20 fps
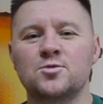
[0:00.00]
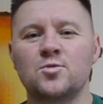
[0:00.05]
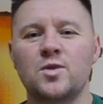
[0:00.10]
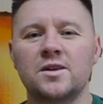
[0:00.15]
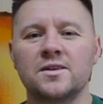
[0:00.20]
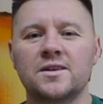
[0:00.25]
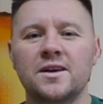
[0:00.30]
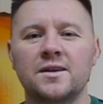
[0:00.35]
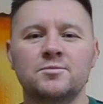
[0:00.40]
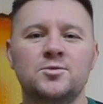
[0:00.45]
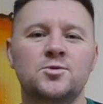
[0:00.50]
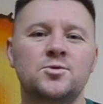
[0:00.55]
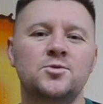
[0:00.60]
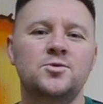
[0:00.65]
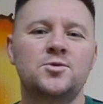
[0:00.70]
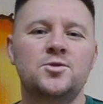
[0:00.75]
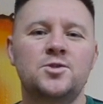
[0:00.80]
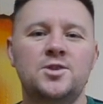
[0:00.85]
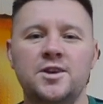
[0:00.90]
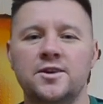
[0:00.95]
Welcome to
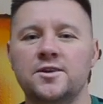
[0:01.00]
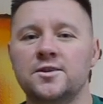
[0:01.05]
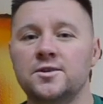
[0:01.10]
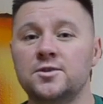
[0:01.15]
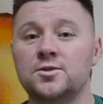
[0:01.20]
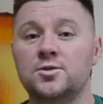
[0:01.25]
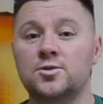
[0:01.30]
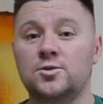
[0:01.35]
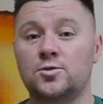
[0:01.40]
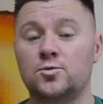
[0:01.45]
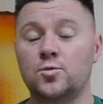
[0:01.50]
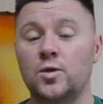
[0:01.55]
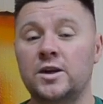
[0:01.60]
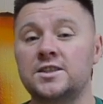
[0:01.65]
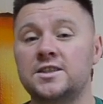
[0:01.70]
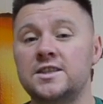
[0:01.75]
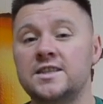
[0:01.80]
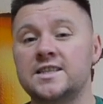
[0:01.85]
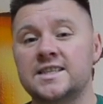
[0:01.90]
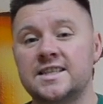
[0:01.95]
year
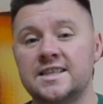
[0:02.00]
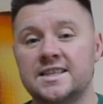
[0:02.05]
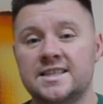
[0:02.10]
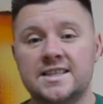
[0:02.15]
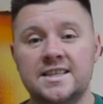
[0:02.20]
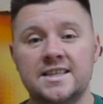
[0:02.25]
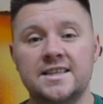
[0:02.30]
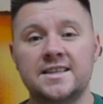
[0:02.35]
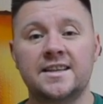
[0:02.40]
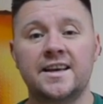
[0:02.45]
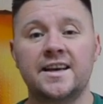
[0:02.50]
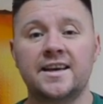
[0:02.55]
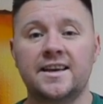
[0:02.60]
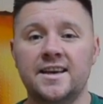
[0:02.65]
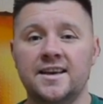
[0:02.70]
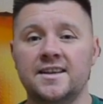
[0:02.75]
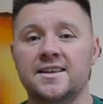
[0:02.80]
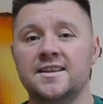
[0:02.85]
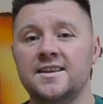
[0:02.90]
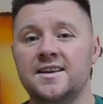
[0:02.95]
2016
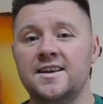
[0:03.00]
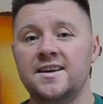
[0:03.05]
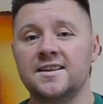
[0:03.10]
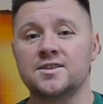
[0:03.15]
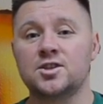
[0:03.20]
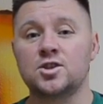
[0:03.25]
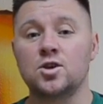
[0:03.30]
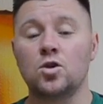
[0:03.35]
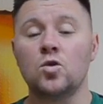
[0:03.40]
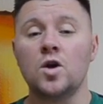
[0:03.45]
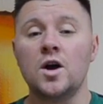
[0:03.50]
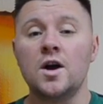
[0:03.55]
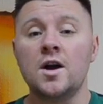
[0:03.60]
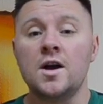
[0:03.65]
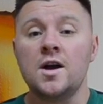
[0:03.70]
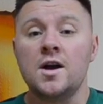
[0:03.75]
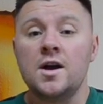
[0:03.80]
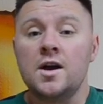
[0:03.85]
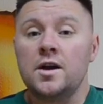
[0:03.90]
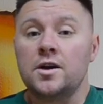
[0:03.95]
again and again. So,
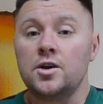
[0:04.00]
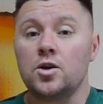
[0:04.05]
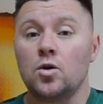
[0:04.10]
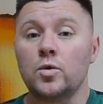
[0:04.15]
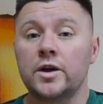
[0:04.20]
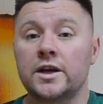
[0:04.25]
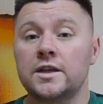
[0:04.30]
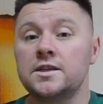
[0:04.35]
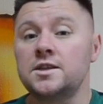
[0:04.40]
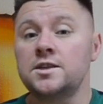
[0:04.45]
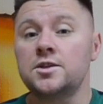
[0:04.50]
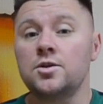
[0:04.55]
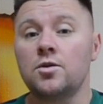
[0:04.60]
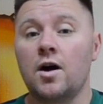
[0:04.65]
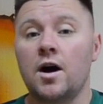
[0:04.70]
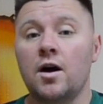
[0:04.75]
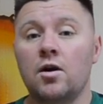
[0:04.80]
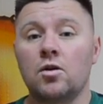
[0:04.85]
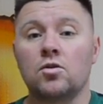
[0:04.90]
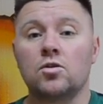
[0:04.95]
you know, we continue
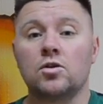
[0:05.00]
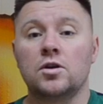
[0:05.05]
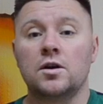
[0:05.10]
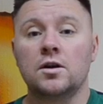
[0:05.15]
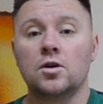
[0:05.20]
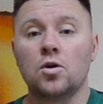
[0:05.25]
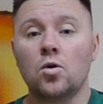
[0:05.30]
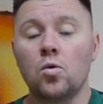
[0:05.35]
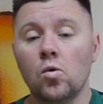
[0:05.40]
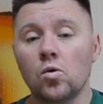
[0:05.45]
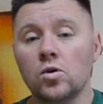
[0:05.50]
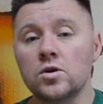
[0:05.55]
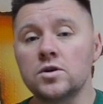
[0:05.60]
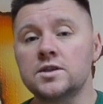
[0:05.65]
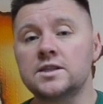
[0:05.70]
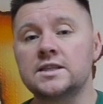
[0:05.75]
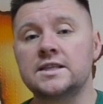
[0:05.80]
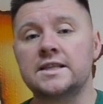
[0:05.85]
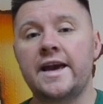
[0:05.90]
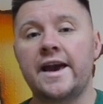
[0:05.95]
our
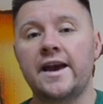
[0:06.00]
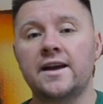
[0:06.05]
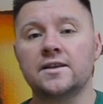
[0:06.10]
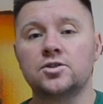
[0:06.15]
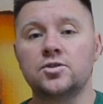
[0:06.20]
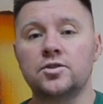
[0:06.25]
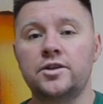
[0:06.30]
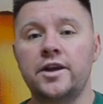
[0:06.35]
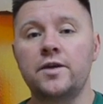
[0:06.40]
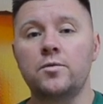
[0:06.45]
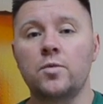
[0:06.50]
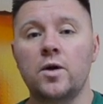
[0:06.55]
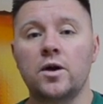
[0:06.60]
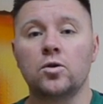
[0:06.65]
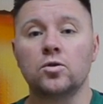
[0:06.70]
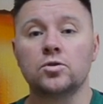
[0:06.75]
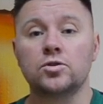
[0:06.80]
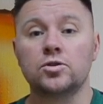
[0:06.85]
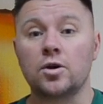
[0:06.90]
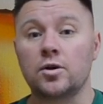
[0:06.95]
course, and today we're
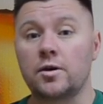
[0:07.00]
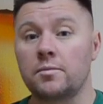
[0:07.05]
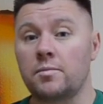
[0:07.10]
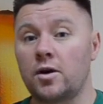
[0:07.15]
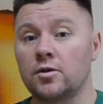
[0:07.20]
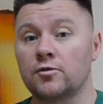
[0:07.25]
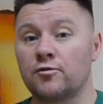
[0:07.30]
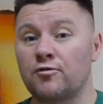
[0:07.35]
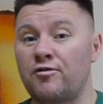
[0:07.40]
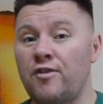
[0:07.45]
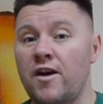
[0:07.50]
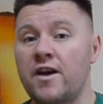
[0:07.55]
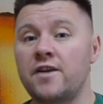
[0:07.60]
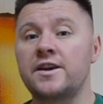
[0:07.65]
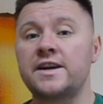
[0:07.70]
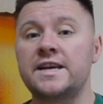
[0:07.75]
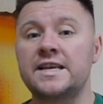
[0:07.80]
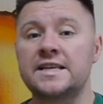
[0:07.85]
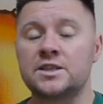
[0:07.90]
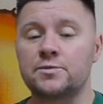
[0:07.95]
going to talk about
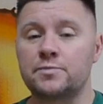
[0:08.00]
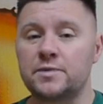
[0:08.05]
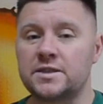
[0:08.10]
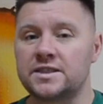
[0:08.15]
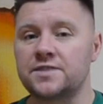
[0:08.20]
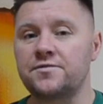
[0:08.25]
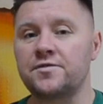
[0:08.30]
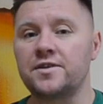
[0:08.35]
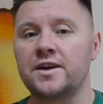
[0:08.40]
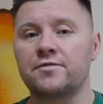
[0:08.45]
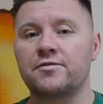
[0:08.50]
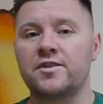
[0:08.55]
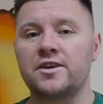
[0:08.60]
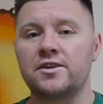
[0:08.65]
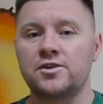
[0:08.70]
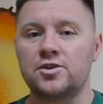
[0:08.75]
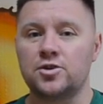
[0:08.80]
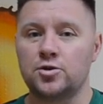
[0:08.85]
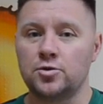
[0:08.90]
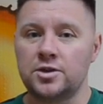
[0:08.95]
very specific,
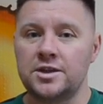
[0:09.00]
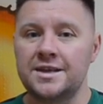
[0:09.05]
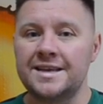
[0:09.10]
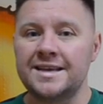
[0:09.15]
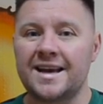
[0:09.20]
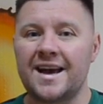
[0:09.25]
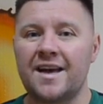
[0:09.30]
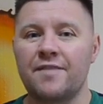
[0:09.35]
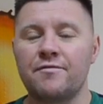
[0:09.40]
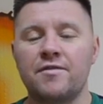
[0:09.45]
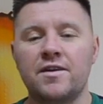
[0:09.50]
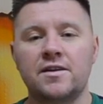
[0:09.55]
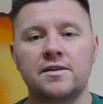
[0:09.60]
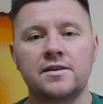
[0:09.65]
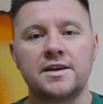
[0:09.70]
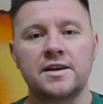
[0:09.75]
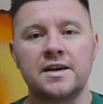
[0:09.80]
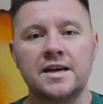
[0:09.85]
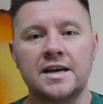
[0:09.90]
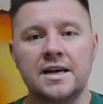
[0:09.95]
very unique, and
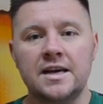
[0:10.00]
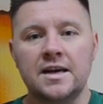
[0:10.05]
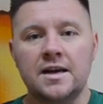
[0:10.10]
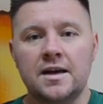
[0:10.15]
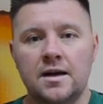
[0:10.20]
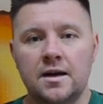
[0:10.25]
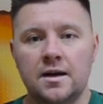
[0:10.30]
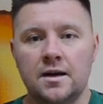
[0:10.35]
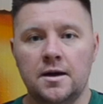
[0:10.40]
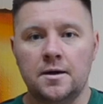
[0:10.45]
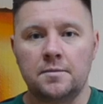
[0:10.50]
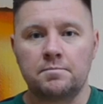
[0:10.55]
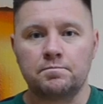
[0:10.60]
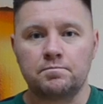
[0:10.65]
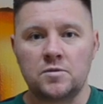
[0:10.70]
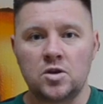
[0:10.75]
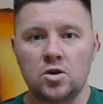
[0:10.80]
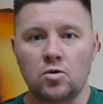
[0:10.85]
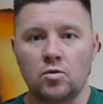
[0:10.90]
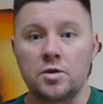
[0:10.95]
very,
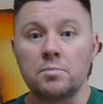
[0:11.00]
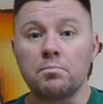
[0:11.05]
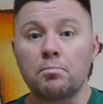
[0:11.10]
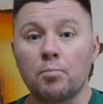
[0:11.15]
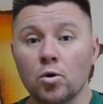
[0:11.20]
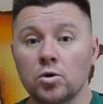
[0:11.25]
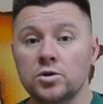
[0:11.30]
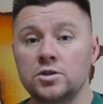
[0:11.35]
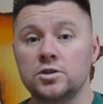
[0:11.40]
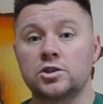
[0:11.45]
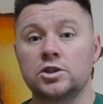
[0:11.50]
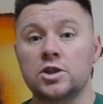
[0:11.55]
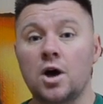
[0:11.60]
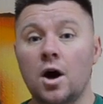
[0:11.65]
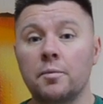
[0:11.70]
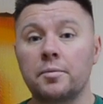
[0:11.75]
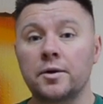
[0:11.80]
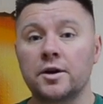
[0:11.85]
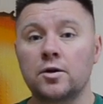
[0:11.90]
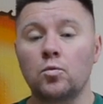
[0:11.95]
you know, important
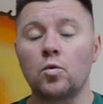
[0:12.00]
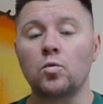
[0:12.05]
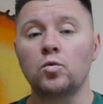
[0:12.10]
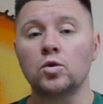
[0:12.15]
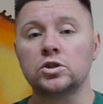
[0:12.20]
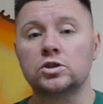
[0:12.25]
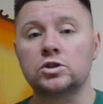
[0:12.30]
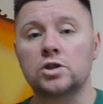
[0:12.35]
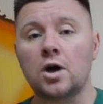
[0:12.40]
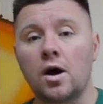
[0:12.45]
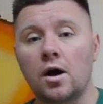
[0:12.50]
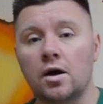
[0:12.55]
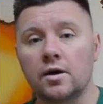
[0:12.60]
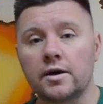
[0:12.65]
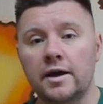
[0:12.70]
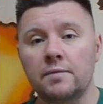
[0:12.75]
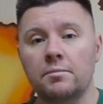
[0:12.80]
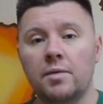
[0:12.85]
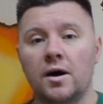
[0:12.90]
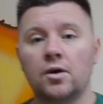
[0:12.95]
topic. We will
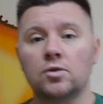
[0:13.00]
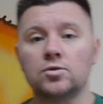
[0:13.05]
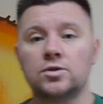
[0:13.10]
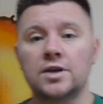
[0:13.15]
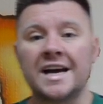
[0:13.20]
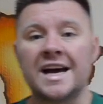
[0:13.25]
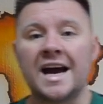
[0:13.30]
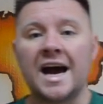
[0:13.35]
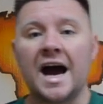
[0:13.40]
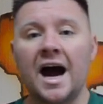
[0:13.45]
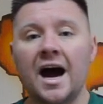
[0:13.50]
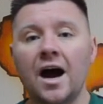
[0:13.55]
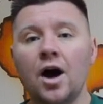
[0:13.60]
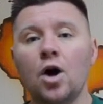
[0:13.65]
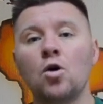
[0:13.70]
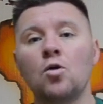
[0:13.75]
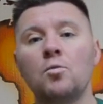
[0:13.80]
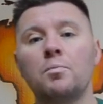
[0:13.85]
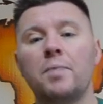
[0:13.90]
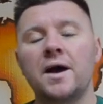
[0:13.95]
talk about
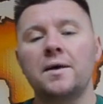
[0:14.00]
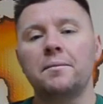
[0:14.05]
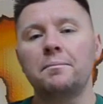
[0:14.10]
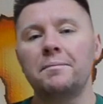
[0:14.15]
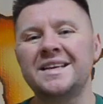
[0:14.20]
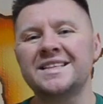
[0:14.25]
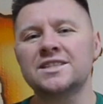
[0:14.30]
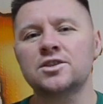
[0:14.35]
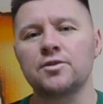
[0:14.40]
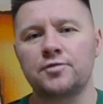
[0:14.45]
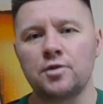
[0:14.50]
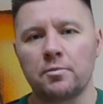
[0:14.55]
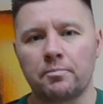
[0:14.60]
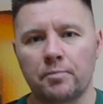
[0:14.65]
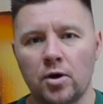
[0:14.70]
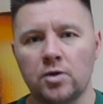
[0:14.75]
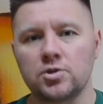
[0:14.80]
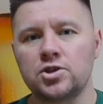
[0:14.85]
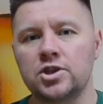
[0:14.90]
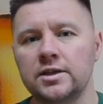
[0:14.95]
how, by means of your
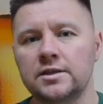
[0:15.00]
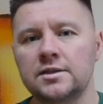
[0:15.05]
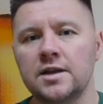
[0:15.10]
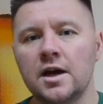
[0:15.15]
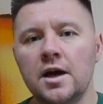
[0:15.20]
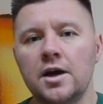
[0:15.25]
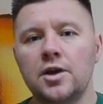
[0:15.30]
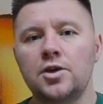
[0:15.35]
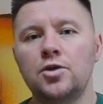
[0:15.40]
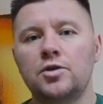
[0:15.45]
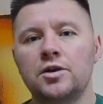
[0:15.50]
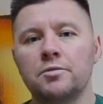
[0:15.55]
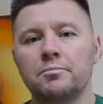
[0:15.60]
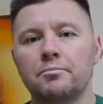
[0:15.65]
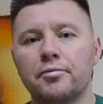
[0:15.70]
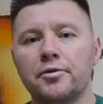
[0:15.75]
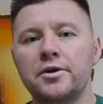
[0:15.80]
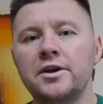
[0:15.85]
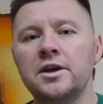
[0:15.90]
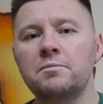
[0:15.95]
project, you
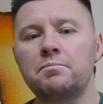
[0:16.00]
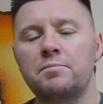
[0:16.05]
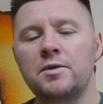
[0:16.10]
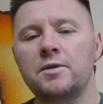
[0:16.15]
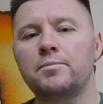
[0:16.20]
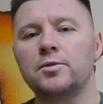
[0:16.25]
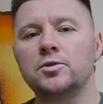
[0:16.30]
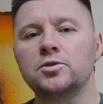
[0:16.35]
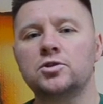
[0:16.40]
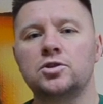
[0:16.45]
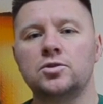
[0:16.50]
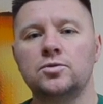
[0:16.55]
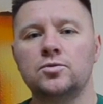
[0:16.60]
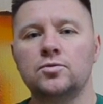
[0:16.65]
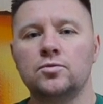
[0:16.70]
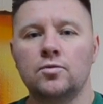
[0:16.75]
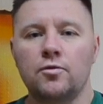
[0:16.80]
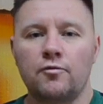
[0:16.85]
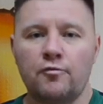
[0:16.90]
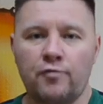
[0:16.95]
can bring people
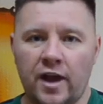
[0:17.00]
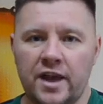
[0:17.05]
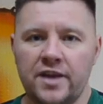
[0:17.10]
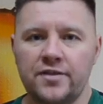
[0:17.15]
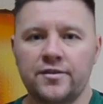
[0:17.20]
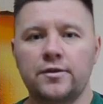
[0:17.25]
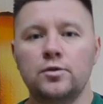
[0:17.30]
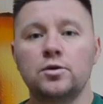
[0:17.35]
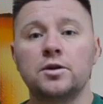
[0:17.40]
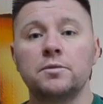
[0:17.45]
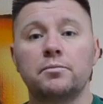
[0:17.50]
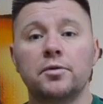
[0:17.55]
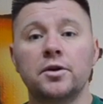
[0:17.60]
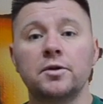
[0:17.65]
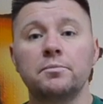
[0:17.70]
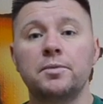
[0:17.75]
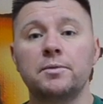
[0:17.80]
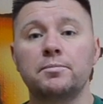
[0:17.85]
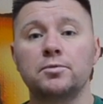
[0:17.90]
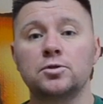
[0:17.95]
to faith, you can
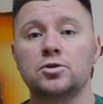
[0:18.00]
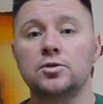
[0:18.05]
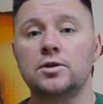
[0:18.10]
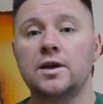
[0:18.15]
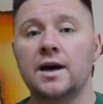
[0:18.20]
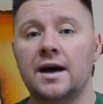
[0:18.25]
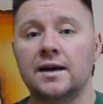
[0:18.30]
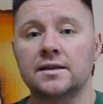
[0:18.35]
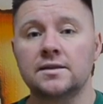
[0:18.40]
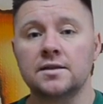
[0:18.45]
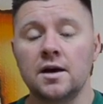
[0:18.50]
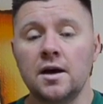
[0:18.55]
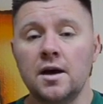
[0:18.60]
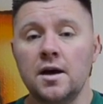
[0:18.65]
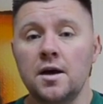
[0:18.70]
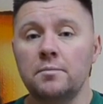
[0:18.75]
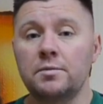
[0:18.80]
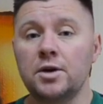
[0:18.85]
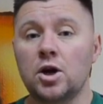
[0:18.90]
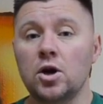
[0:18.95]
bring people to God,
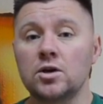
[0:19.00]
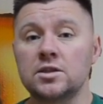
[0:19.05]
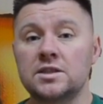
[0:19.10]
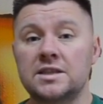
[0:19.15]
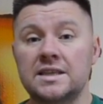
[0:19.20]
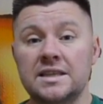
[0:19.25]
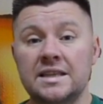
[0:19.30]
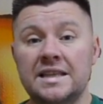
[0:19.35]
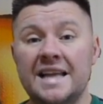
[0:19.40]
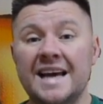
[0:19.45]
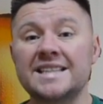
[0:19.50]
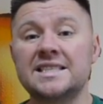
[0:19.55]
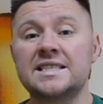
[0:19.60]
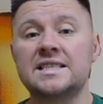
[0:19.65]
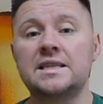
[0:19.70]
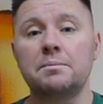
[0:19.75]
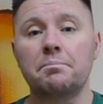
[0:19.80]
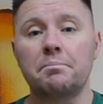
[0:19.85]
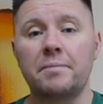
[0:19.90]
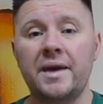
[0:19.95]
because that's
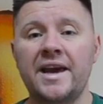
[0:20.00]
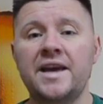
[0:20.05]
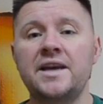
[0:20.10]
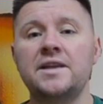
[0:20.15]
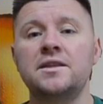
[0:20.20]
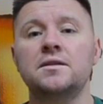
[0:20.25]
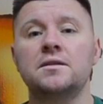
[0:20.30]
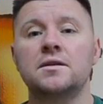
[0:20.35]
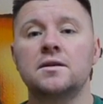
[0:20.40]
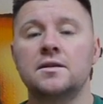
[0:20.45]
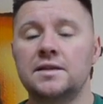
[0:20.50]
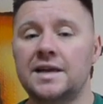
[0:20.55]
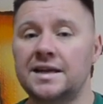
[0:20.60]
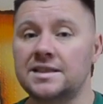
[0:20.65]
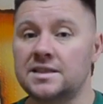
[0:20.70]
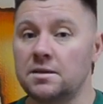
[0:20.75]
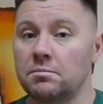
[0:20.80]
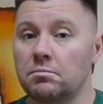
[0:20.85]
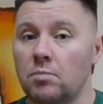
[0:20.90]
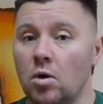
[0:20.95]
the main,
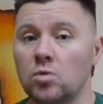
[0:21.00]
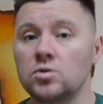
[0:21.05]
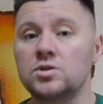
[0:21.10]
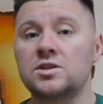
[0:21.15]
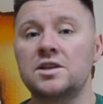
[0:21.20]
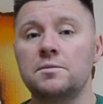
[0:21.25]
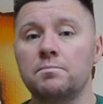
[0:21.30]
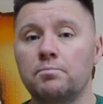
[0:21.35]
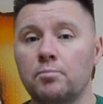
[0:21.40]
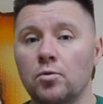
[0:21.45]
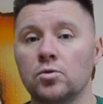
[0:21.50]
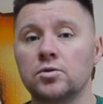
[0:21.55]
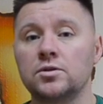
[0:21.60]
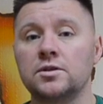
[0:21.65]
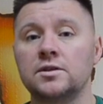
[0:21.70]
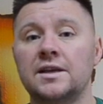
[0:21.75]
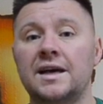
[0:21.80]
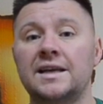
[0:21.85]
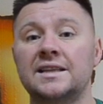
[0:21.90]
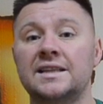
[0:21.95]
that's the most
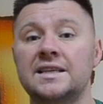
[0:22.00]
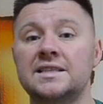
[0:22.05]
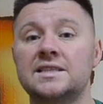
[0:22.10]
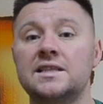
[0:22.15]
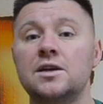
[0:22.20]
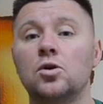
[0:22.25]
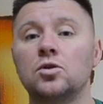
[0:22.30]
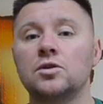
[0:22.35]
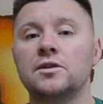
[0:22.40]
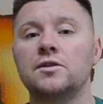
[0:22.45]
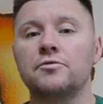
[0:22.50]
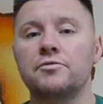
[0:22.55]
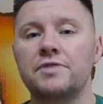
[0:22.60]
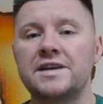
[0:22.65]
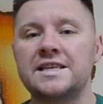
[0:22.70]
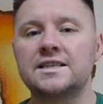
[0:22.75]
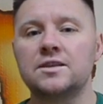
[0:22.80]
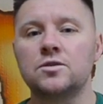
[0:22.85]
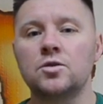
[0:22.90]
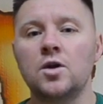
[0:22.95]
important, and that's the only
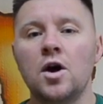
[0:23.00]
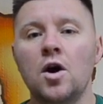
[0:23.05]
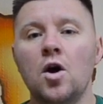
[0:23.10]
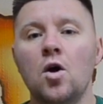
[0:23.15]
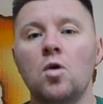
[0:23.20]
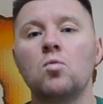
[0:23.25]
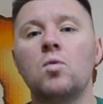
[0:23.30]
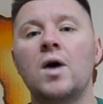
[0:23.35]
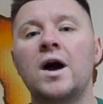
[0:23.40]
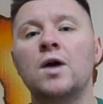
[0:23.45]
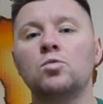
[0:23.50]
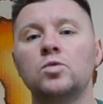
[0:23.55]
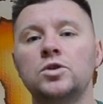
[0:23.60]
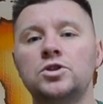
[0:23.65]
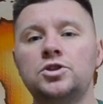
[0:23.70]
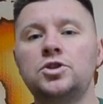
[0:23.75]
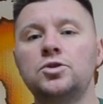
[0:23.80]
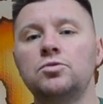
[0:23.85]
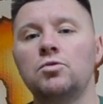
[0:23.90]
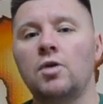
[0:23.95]
reason why we
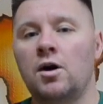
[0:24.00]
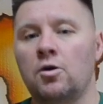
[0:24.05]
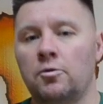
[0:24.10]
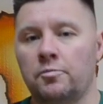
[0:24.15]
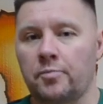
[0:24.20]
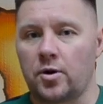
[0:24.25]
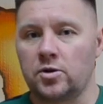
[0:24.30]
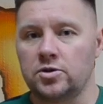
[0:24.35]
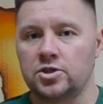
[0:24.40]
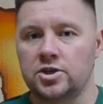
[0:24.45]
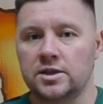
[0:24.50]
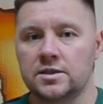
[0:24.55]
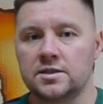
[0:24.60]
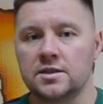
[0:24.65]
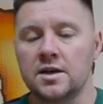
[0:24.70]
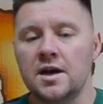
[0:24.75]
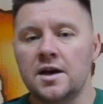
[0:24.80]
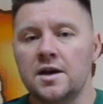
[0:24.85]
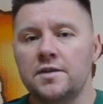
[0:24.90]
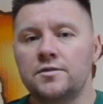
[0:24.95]
do our projects.